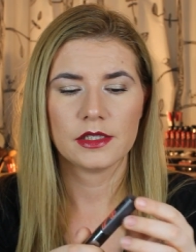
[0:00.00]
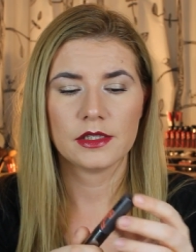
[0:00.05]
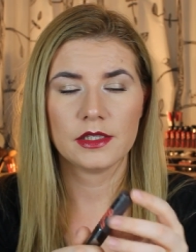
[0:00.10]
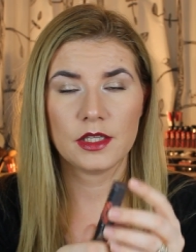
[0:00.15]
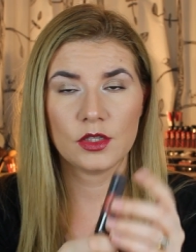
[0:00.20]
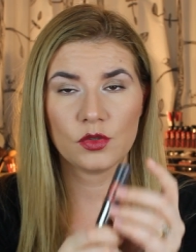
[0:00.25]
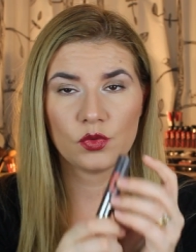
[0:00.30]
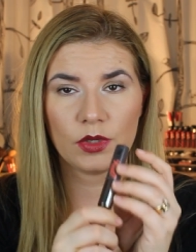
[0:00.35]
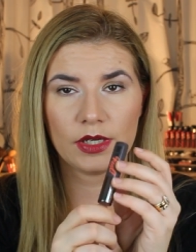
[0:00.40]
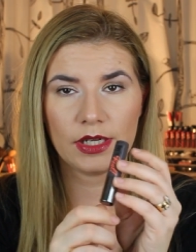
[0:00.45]

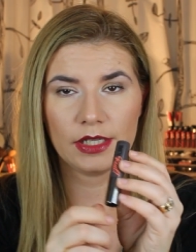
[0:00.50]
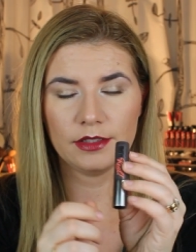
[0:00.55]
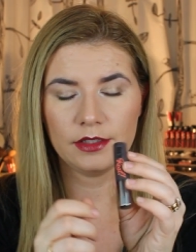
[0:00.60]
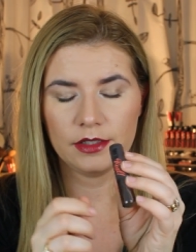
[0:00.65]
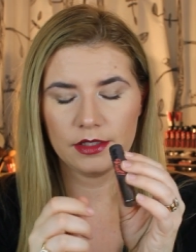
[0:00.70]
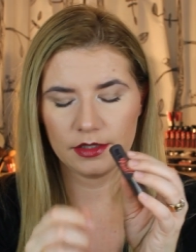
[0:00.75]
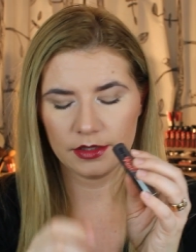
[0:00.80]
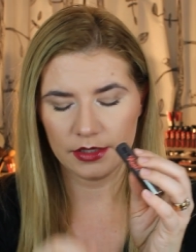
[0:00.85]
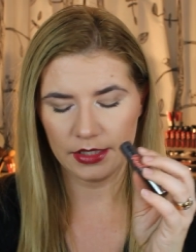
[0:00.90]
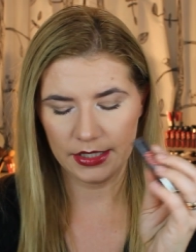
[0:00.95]
this one I
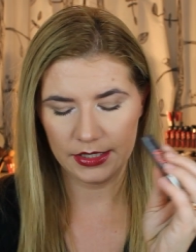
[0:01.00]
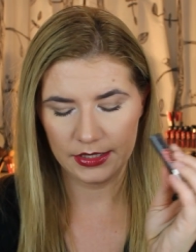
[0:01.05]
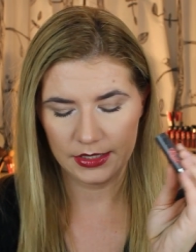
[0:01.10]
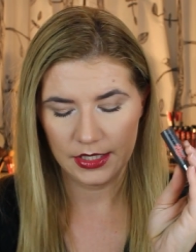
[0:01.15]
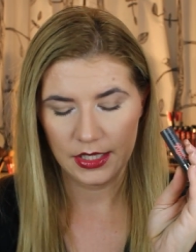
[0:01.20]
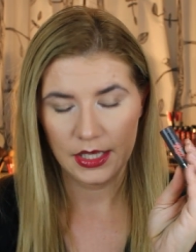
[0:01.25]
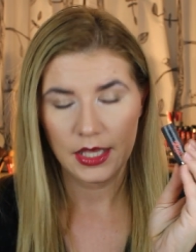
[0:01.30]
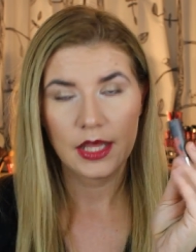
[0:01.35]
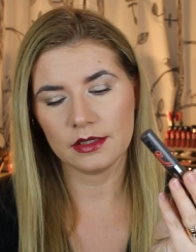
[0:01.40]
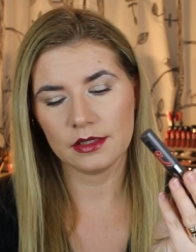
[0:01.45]
didn't like
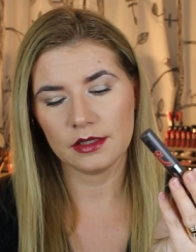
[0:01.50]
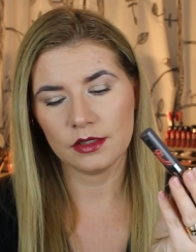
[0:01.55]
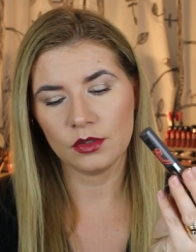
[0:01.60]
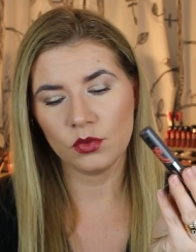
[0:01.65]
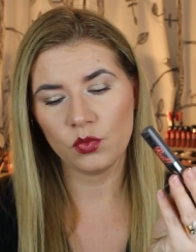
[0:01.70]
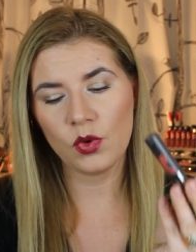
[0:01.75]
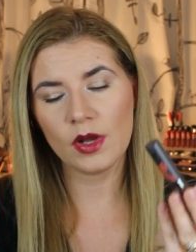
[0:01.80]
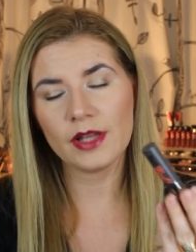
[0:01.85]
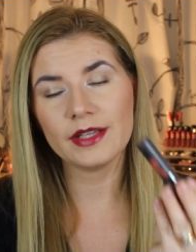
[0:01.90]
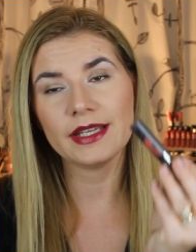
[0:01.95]

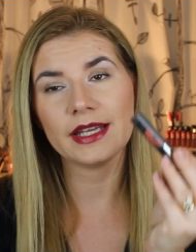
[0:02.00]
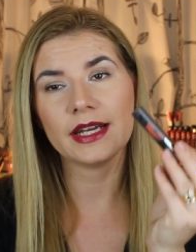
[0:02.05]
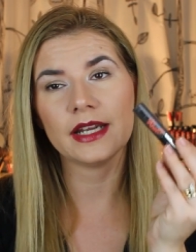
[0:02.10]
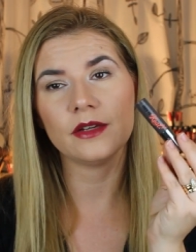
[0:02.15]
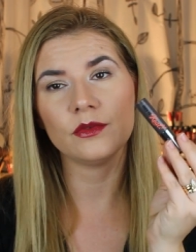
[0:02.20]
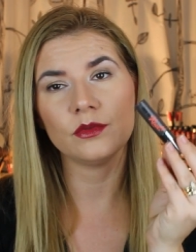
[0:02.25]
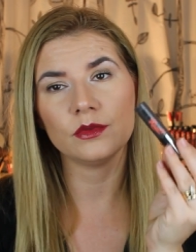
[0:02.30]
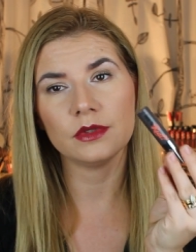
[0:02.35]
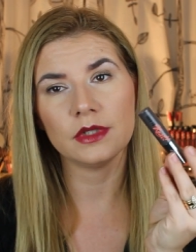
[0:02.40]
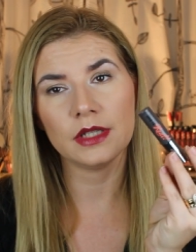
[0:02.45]
the one that
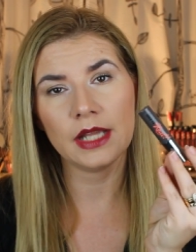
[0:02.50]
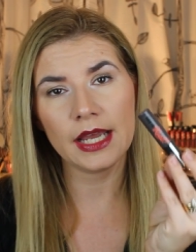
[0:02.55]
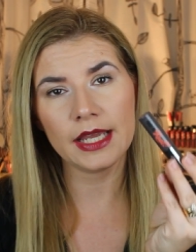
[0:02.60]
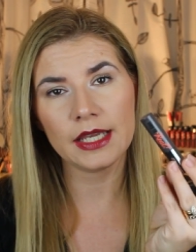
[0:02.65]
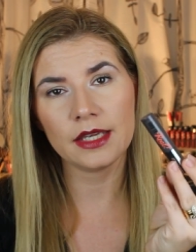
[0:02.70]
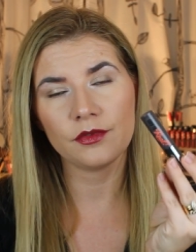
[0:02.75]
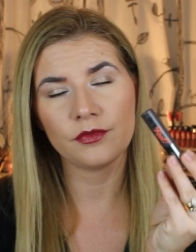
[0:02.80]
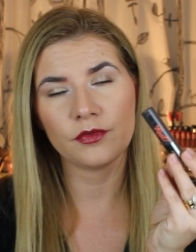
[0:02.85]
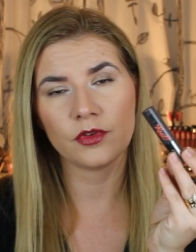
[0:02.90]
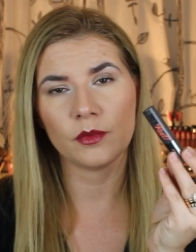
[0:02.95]
I
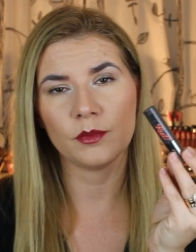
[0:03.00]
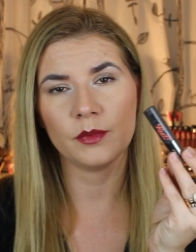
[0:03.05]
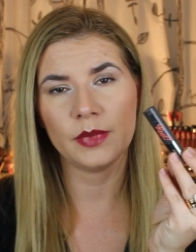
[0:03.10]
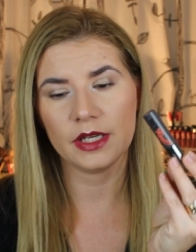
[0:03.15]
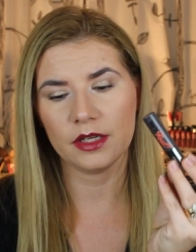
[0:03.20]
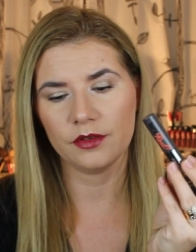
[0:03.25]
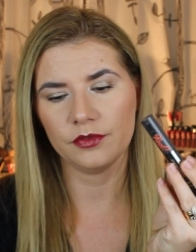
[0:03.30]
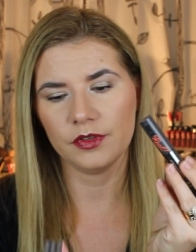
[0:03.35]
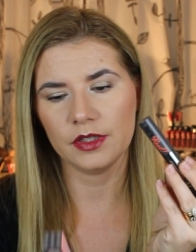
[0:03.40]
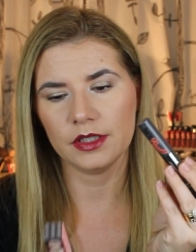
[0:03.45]
like from
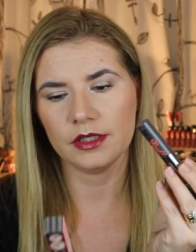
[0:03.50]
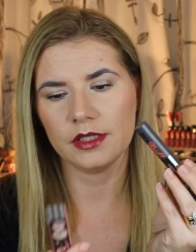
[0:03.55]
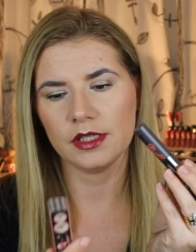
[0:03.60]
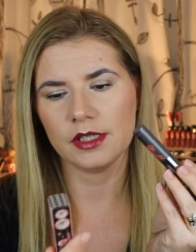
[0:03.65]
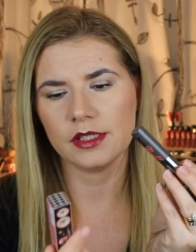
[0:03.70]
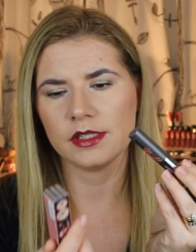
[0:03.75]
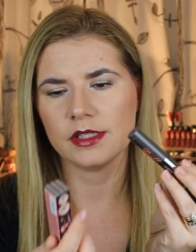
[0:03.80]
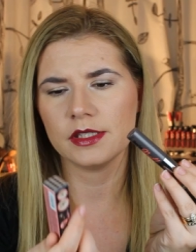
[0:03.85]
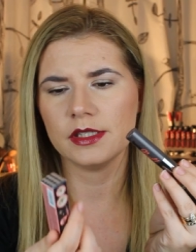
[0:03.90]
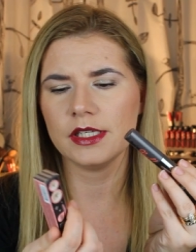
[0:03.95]
Benefit
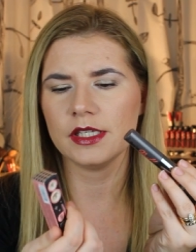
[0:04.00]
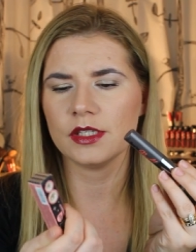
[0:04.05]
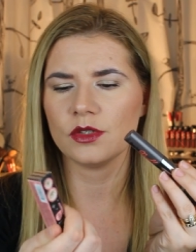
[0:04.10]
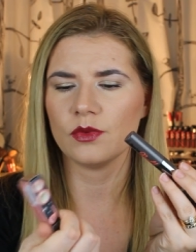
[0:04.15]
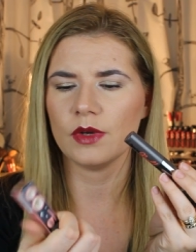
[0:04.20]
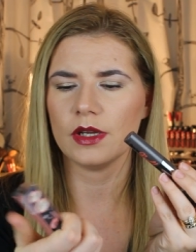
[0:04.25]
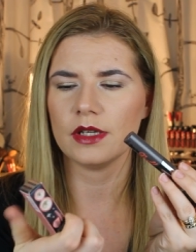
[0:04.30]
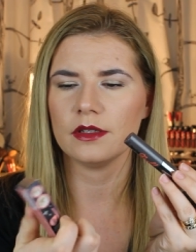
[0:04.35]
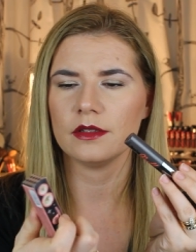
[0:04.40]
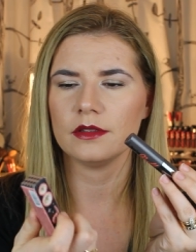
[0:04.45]
is
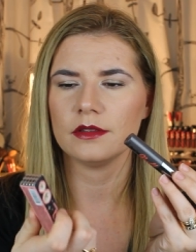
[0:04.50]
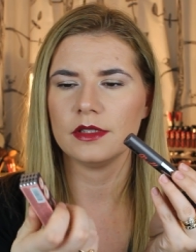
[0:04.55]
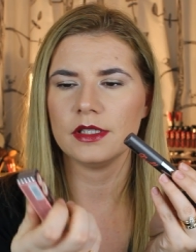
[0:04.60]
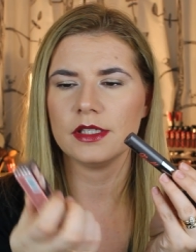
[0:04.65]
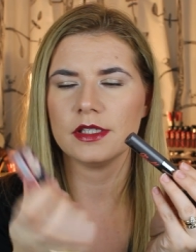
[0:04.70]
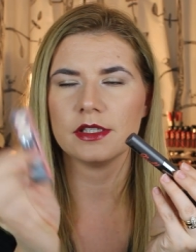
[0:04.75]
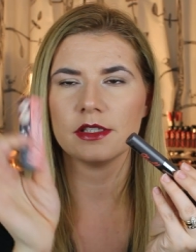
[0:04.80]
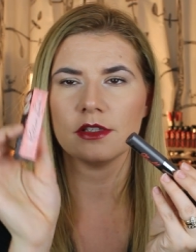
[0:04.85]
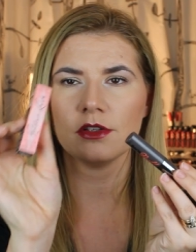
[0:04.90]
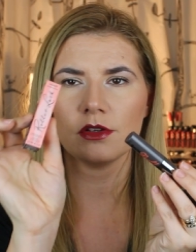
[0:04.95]
this one
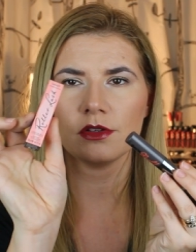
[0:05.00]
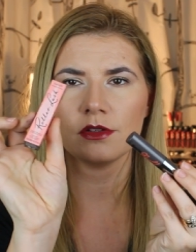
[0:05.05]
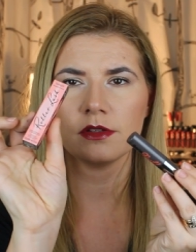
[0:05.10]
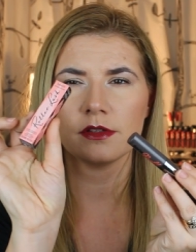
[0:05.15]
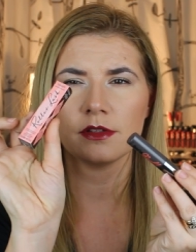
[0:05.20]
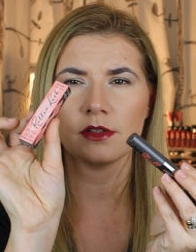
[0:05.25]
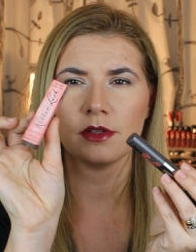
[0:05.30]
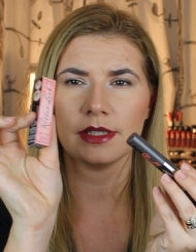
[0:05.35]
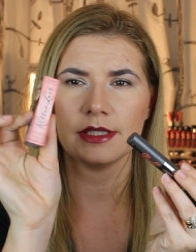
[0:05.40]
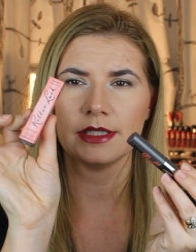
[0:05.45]
this is
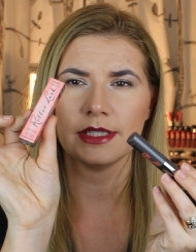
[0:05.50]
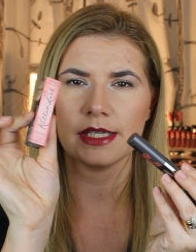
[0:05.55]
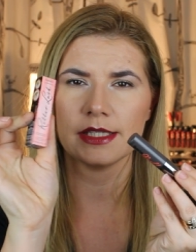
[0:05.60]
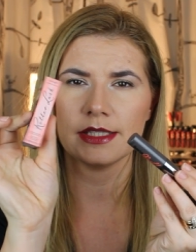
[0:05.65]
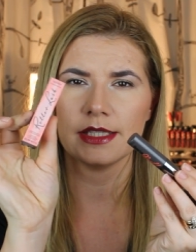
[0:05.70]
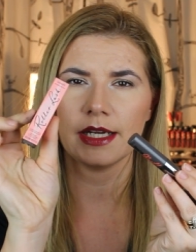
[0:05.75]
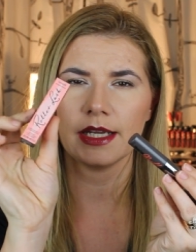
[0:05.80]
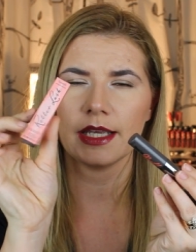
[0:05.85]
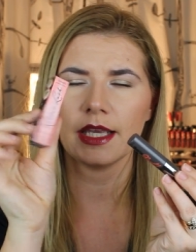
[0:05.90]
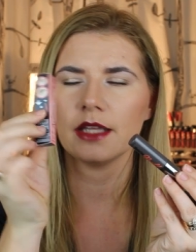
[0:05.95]
also a
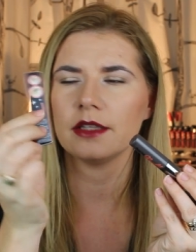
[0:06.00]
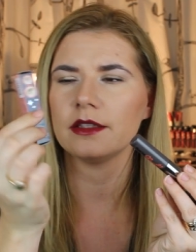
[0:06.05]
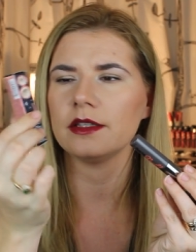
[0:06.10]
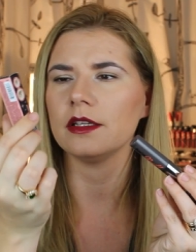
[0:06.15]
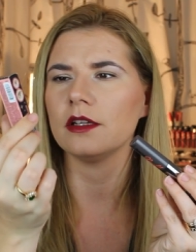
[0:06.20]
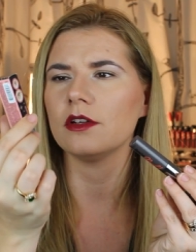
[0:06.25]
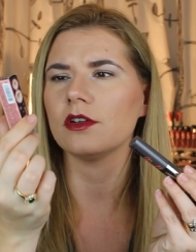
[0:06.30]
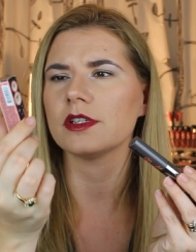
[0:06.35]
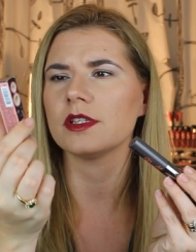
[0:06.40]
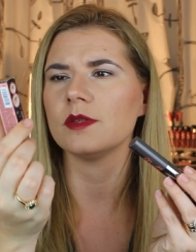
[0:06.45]
test that I got
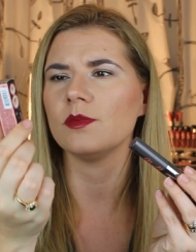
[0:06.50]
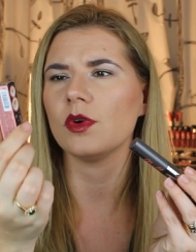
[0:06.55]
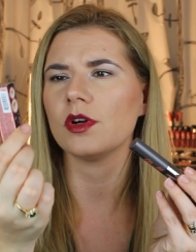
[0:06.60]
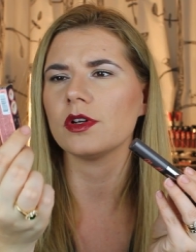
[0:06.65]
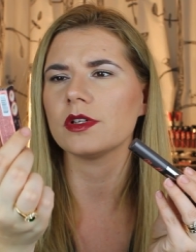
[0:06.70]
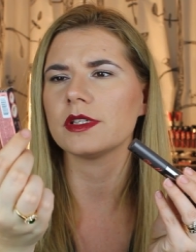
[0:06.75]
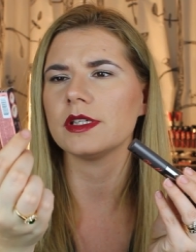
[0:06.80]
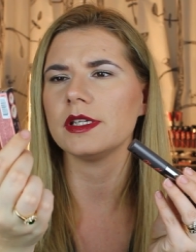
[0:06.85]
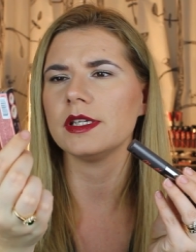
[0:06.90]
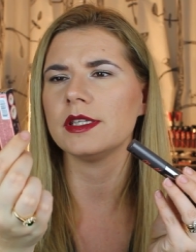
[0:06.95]
in Glossy
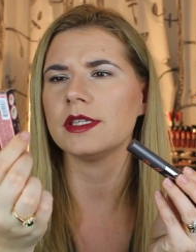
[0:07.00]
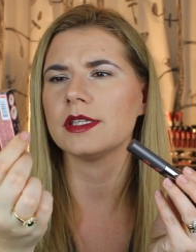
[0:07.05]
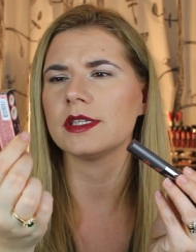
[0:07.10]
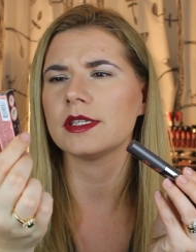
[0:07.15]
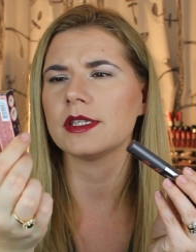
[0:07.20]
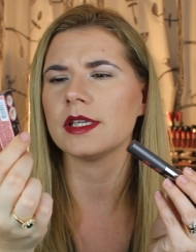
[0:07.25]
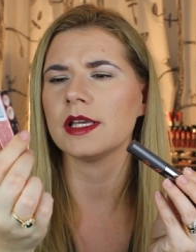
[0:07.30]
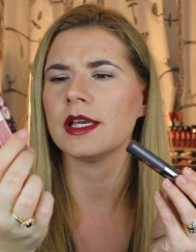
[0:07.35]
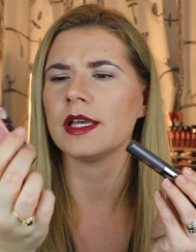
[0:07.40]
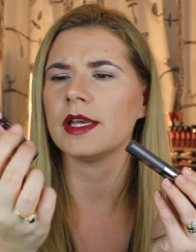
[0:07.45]
Box
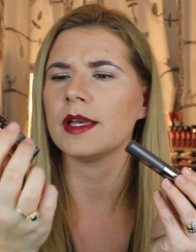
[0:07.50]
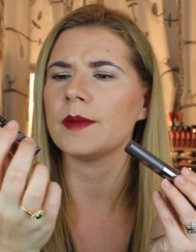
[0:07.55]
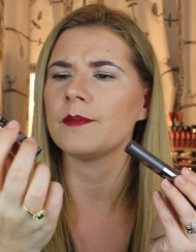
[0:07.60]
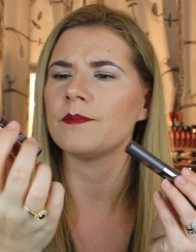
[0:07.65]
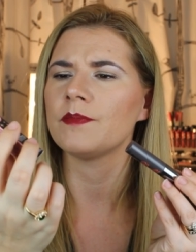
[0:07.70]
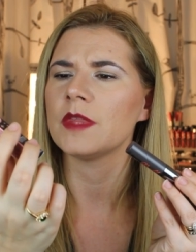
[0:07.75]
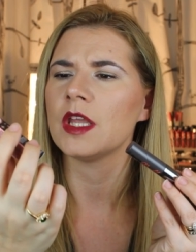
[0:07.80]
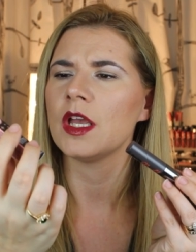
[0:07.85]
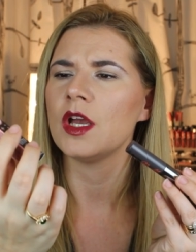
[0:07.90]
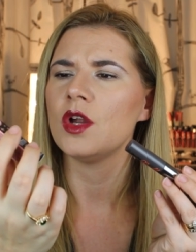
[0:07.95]
it's uh,
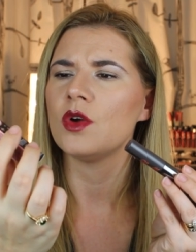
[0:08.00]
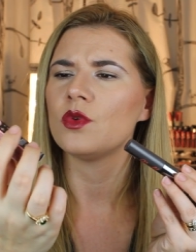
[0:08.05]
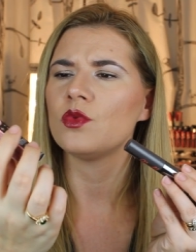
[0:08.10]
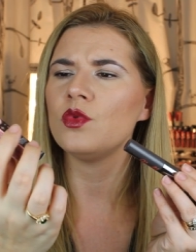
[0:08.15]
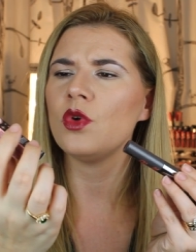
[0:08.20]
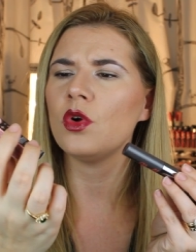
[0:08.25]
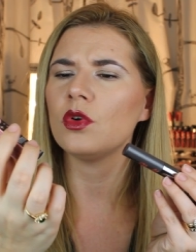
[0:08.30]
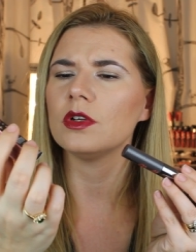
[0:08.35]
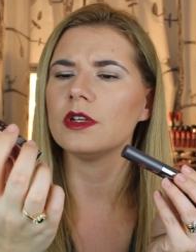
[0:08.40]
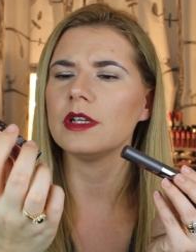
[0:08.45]

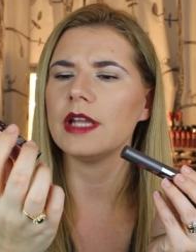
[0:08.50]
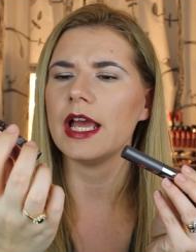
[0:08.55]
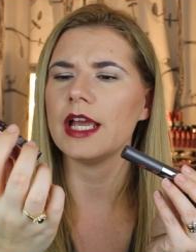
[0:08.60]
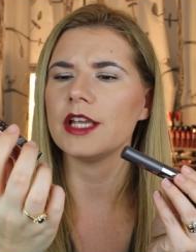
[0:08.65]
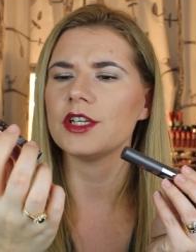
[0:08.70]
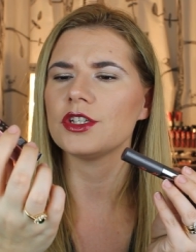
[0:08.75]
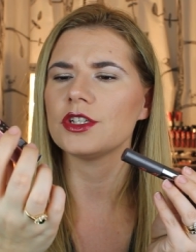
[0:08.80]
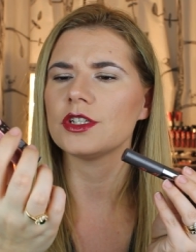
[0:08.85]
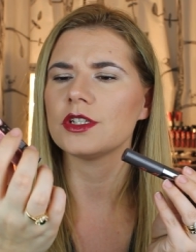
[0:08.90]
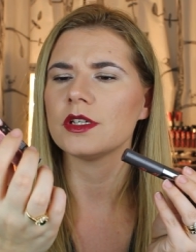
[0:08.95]
Roller
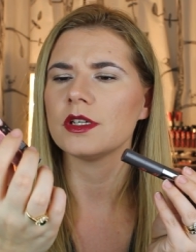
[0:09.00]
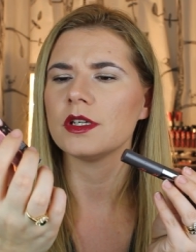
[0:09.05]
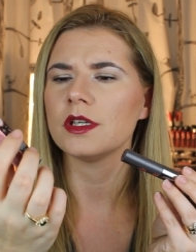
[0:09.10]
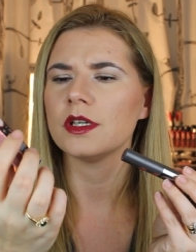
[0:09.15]
Lash